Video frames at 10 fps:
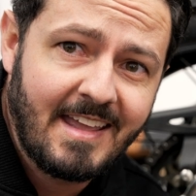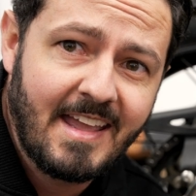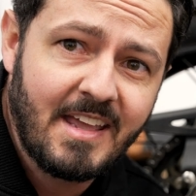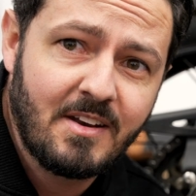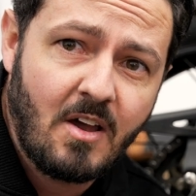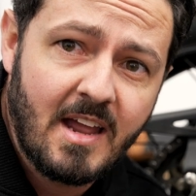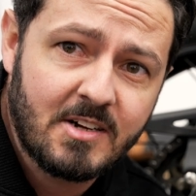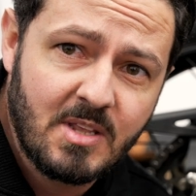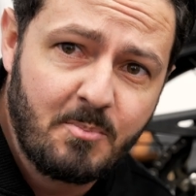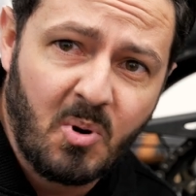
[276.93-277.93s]
and I
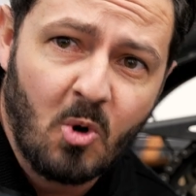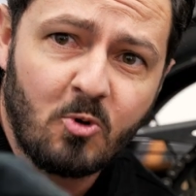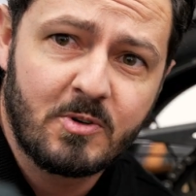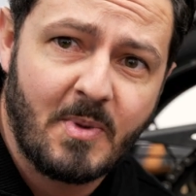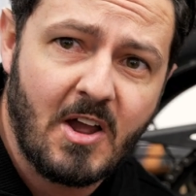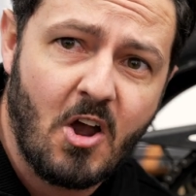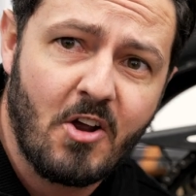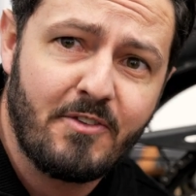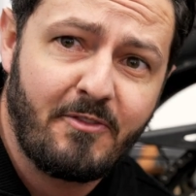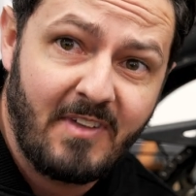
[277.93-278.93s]
actually pulled my
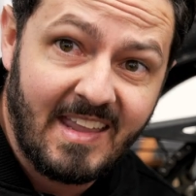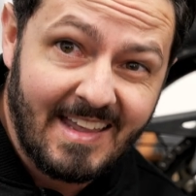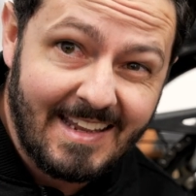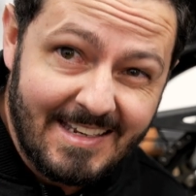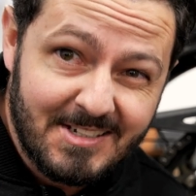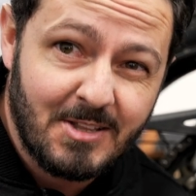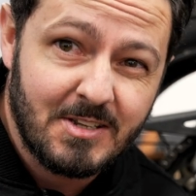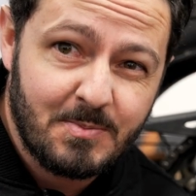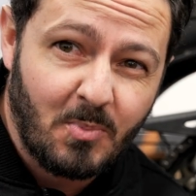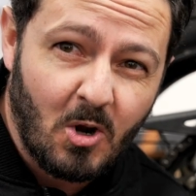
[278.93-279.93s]
own finger into
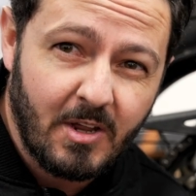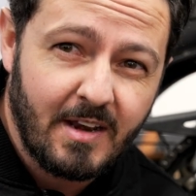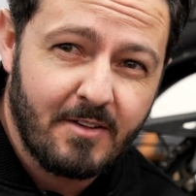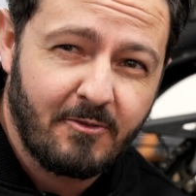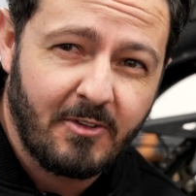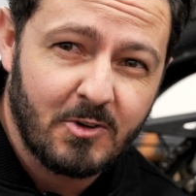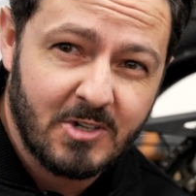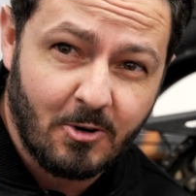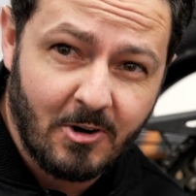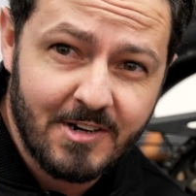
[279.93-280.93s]
the sprocket and felt
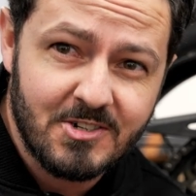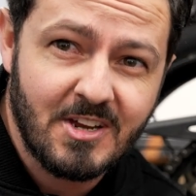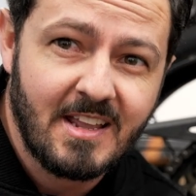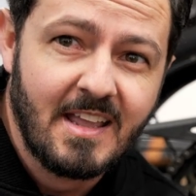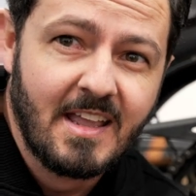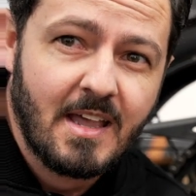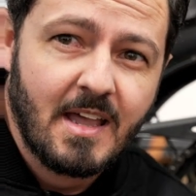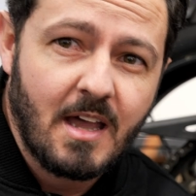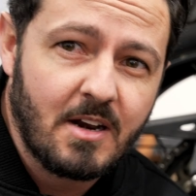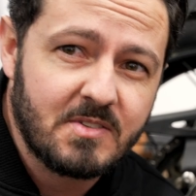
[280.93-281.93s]
a crunch.
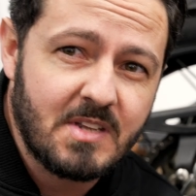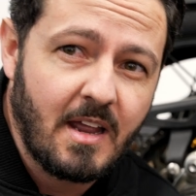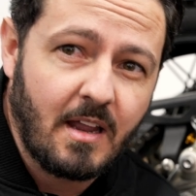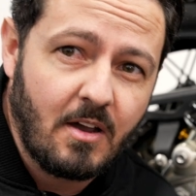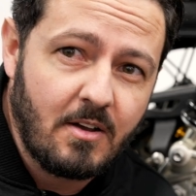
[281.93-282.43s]
And I was like,